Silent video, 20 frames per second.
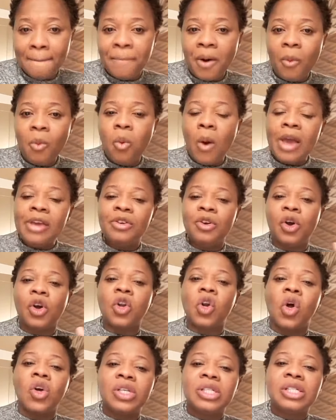But when you
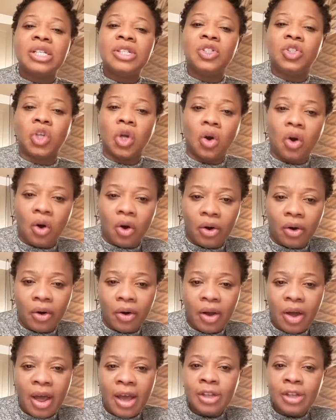close the door,